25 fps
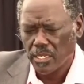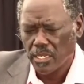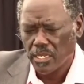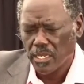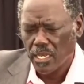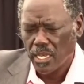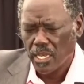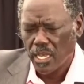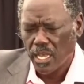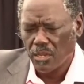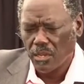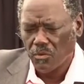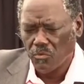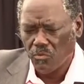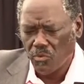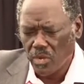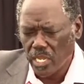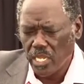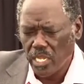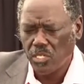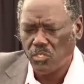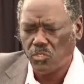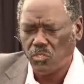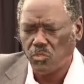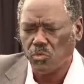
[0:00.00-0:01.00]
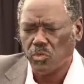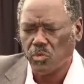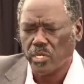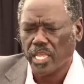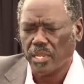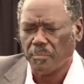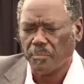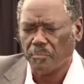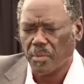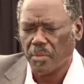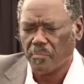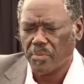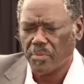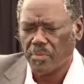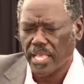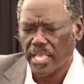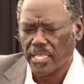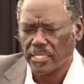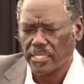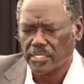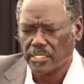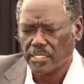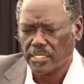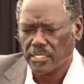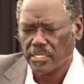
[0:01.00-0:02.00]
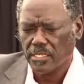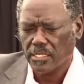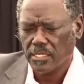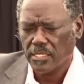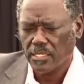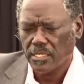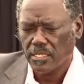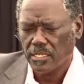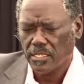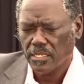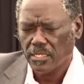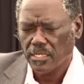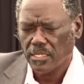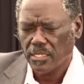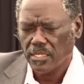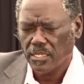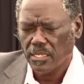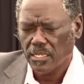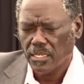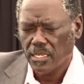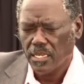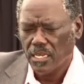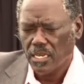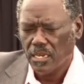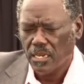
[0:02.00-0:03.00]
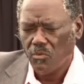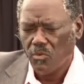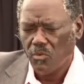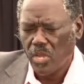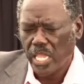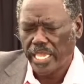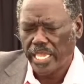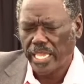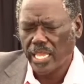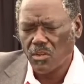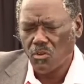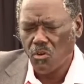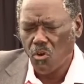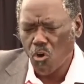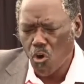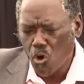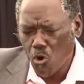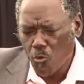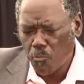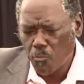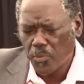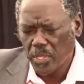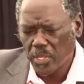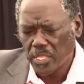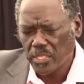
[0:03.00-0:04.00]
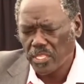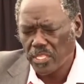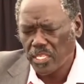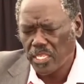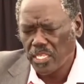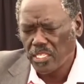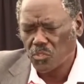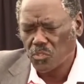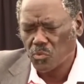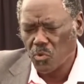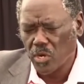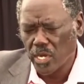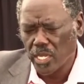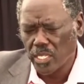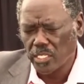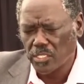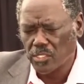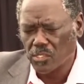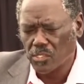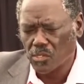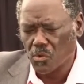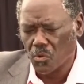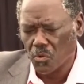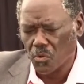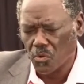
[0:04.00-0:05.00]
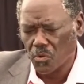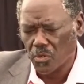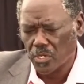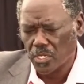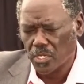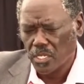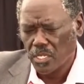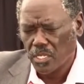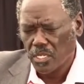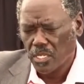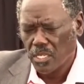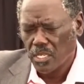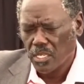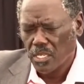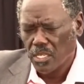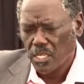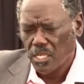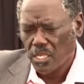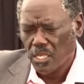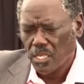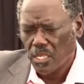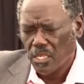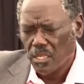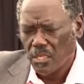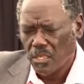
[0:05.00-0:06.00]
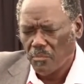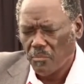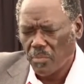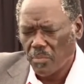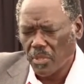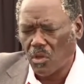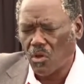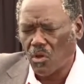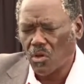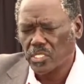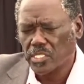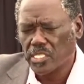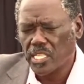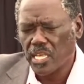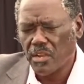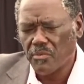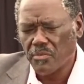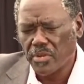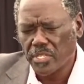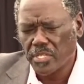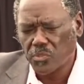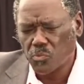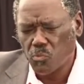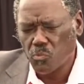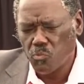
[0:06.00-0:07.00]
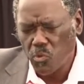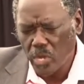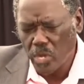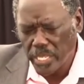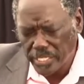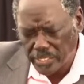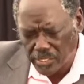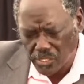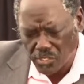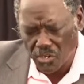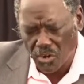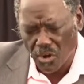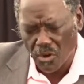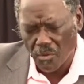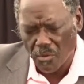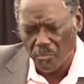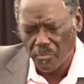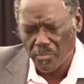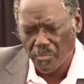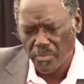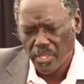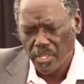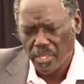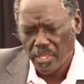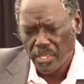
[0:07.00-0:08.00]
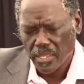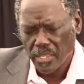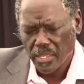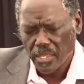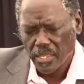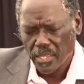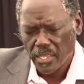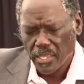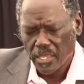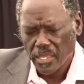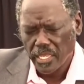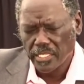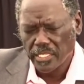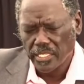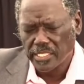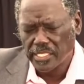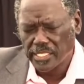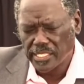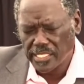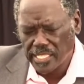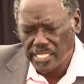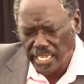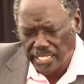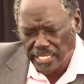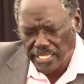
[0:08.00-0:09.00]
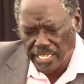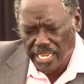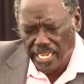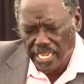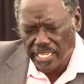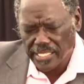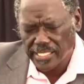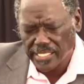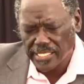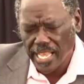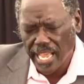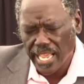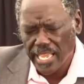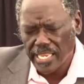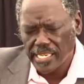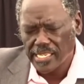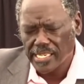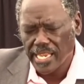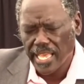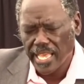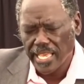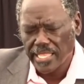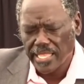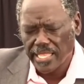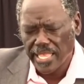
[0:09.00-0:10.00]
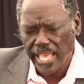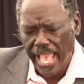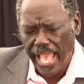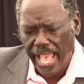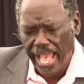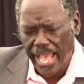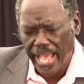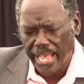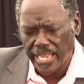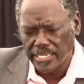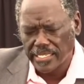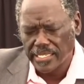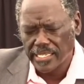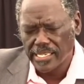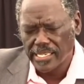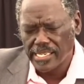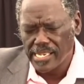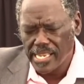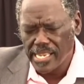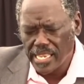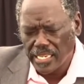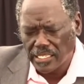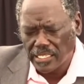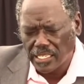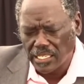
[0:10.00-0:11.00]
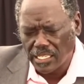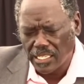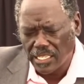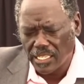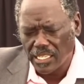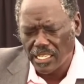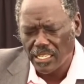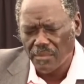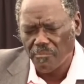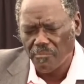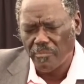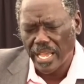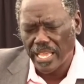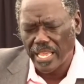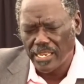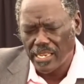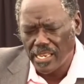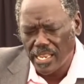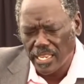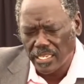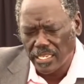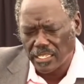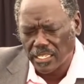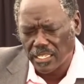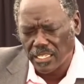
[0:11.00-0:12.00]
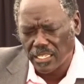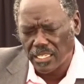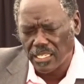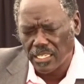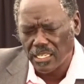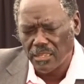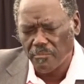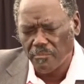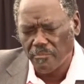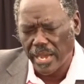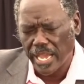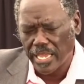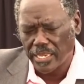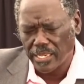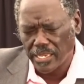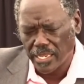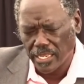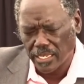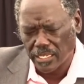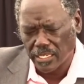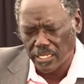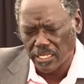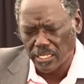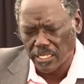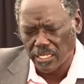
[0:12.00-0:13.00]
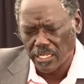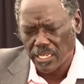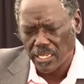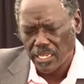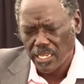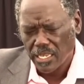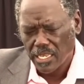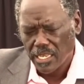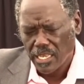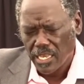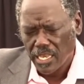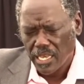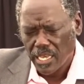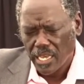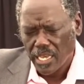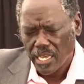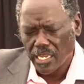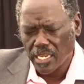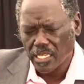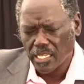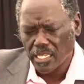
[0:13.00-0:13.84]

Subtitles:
and we too can be blessed. We can hope in these words, Lord, because there is wisdom in setting aside like the ant, little by little by little. And as